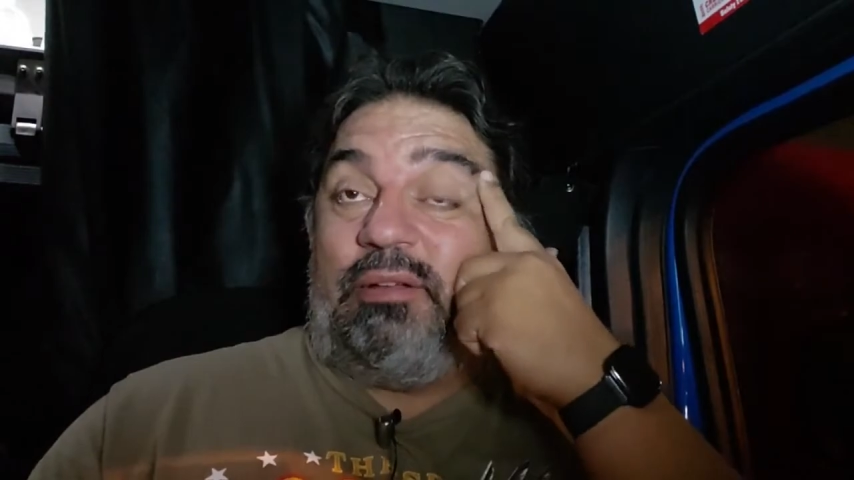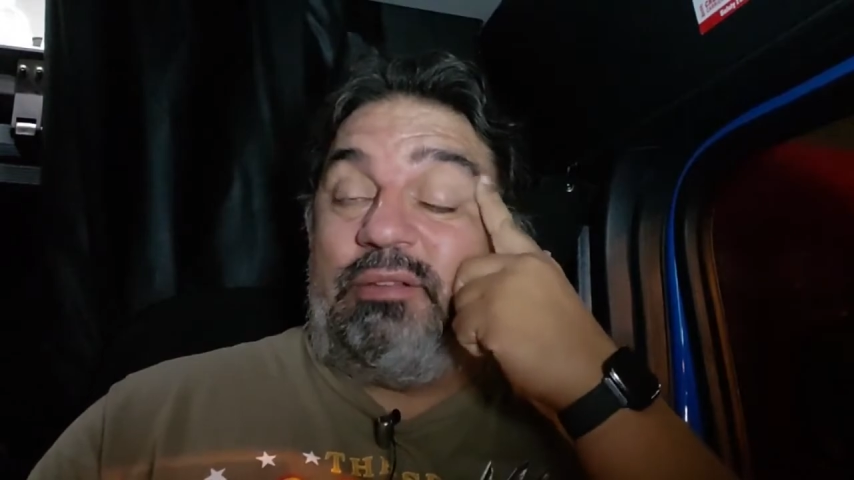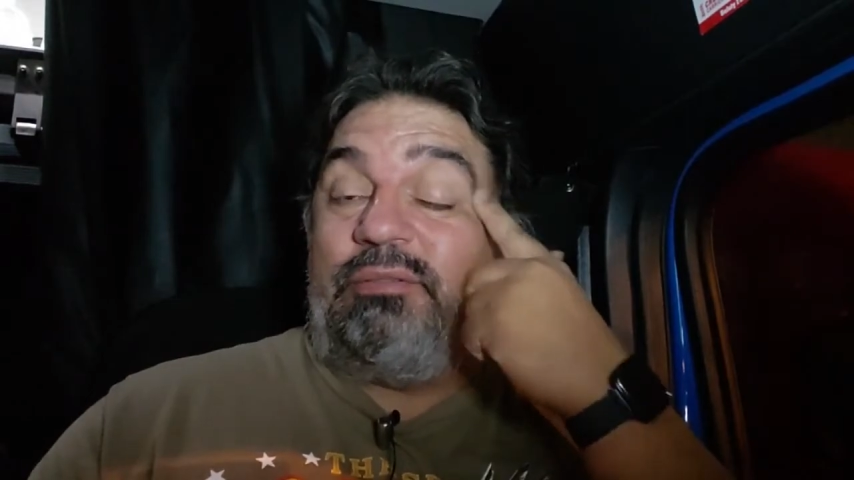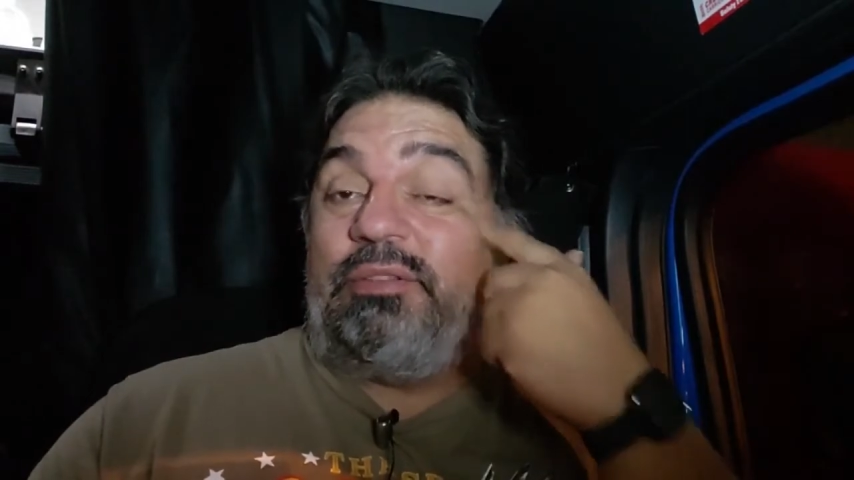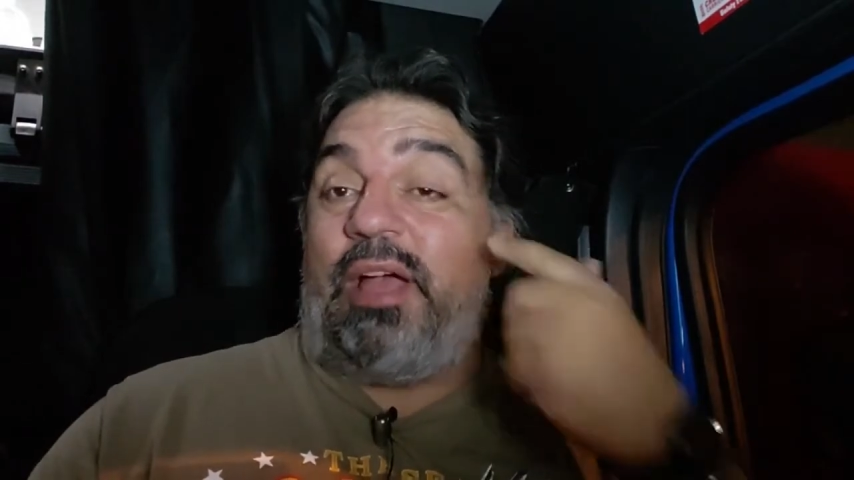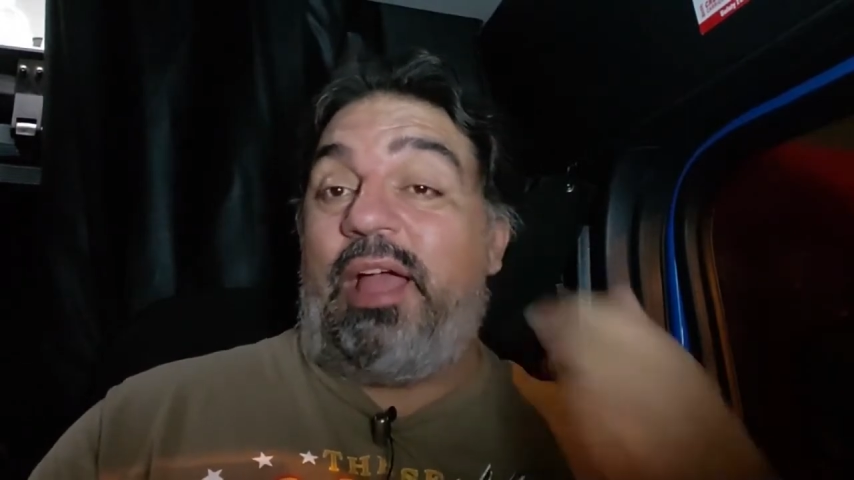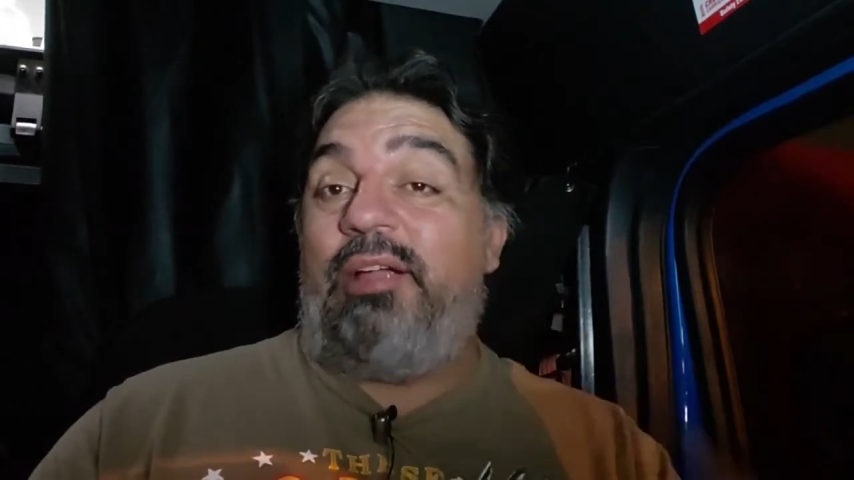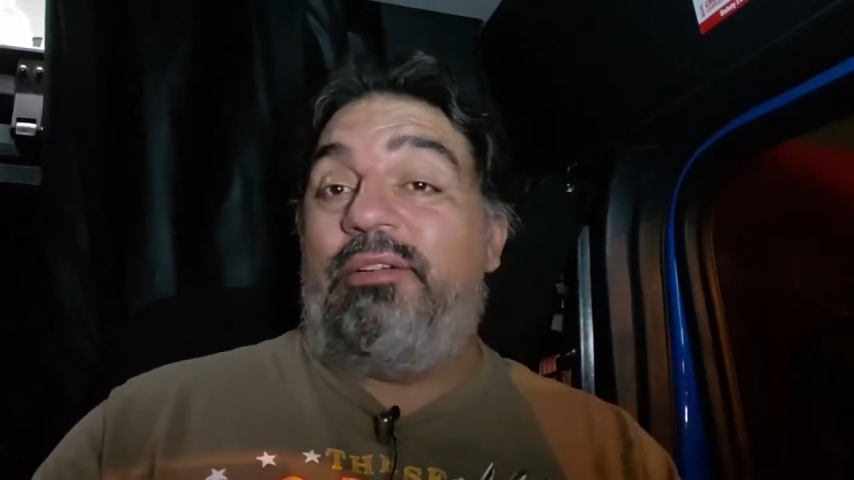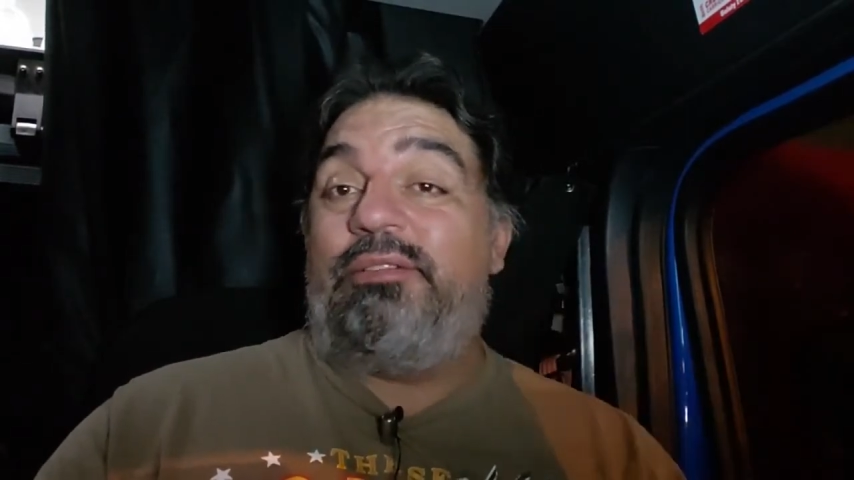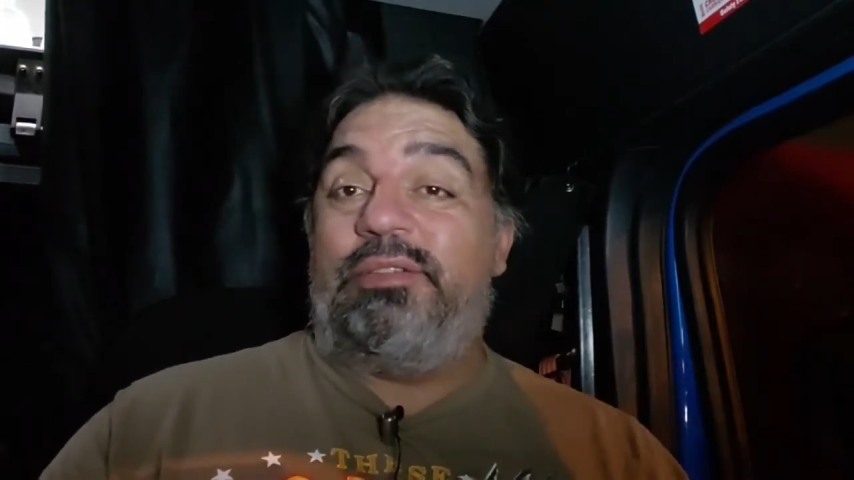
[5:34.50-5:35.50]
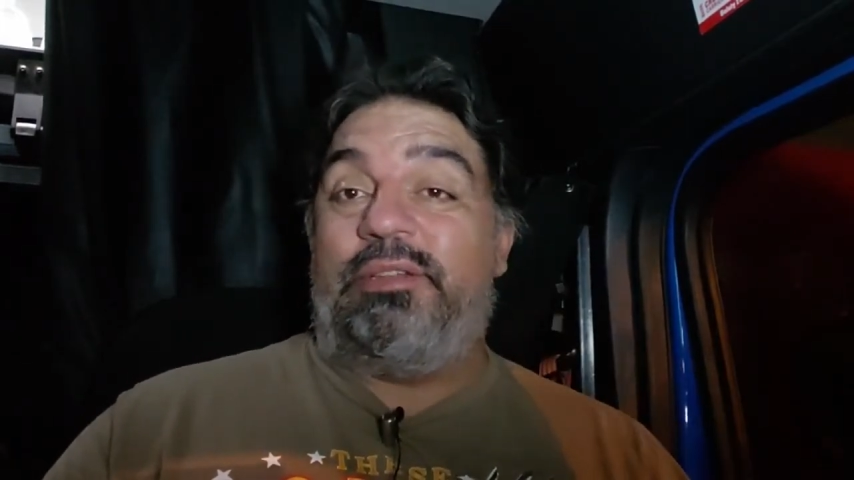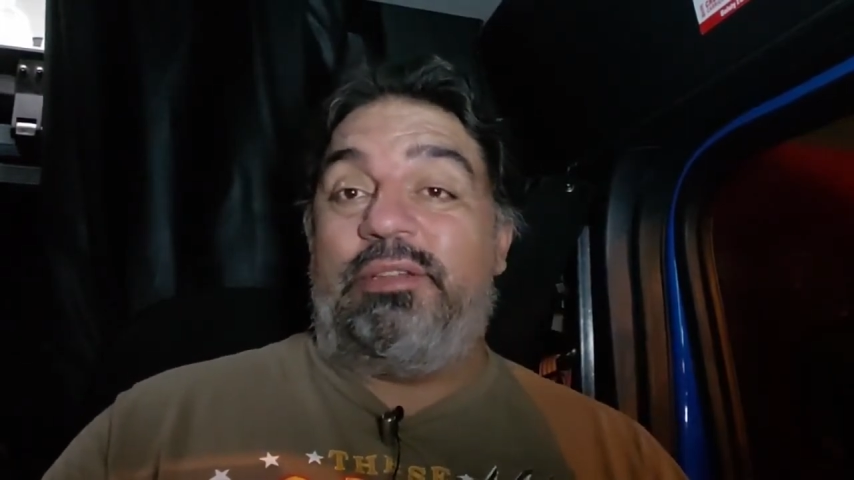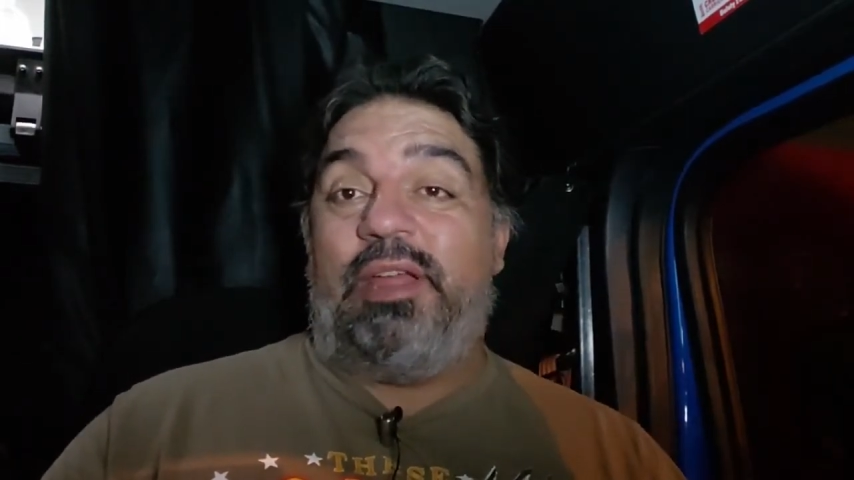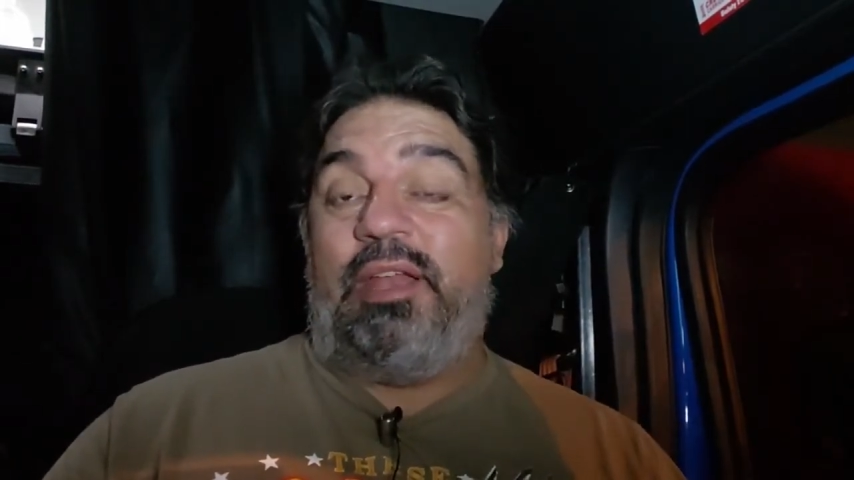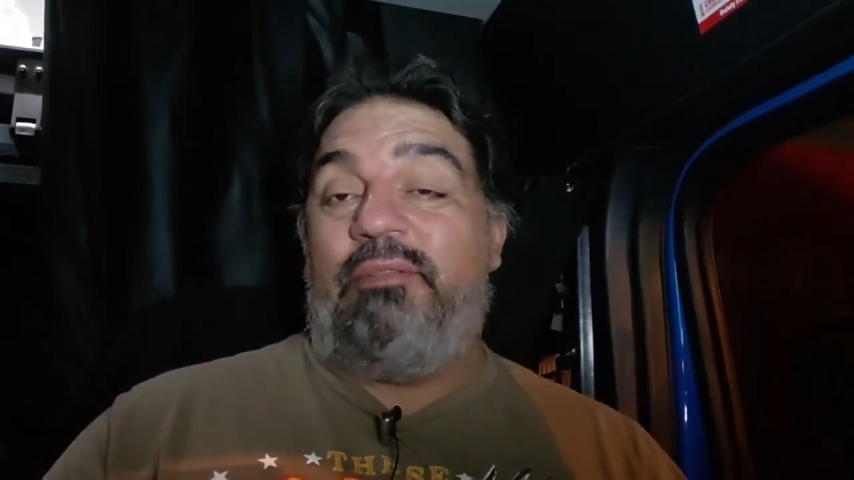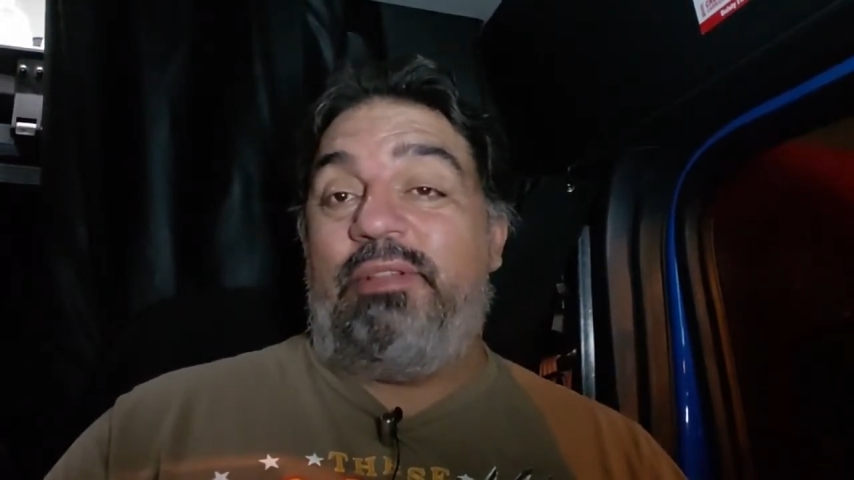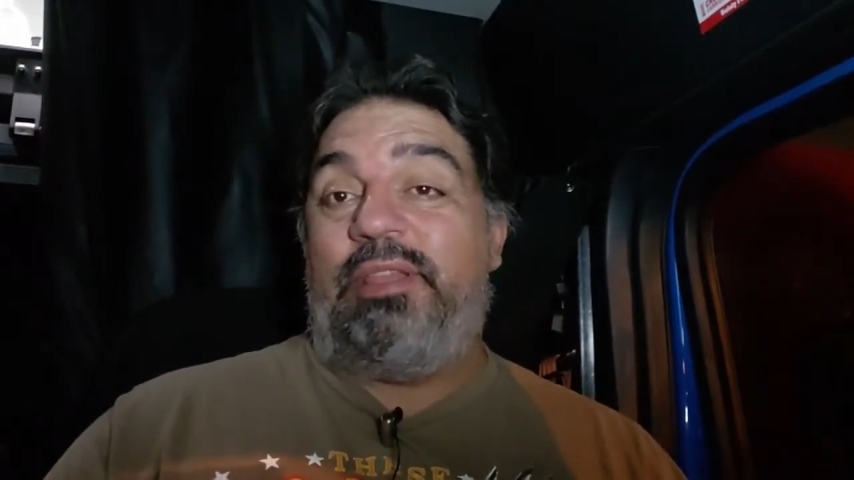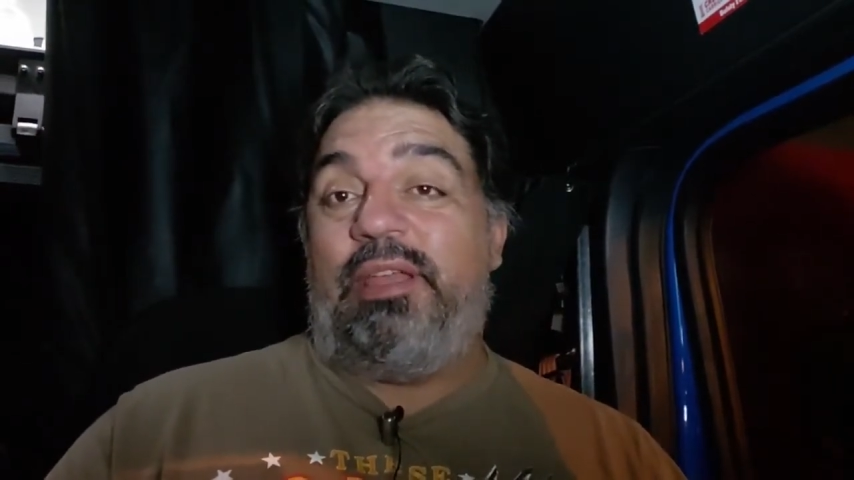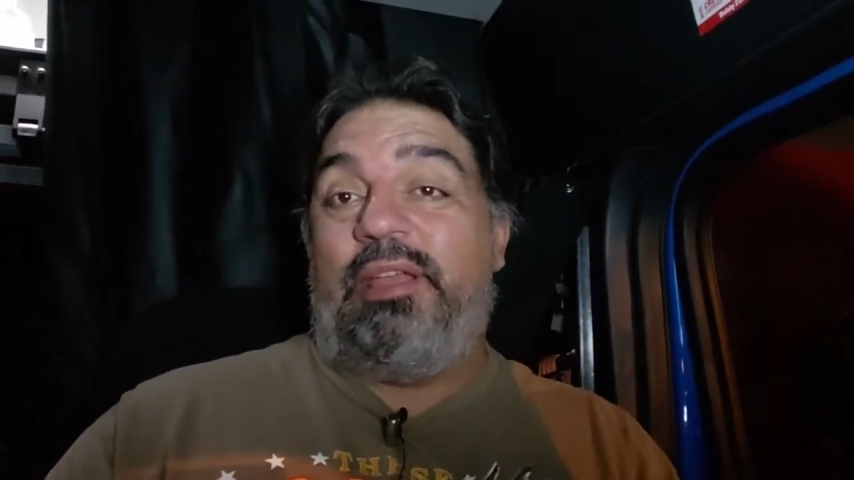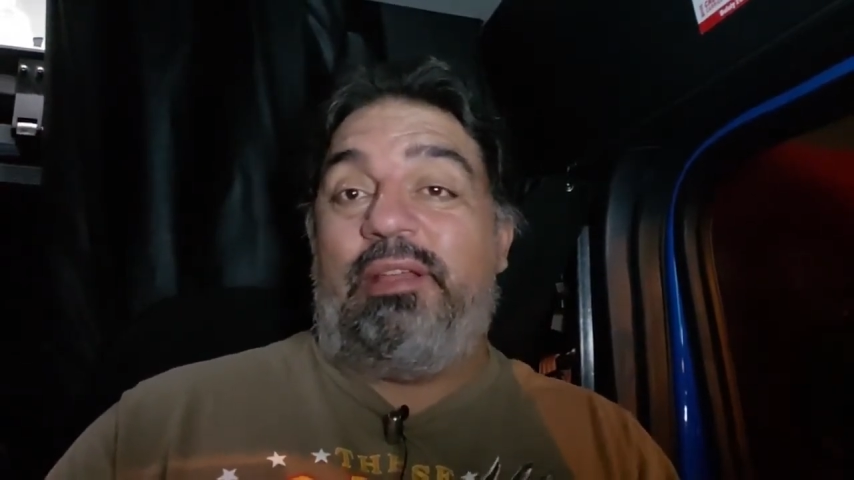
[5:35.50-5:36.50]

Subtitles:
two tires and everything,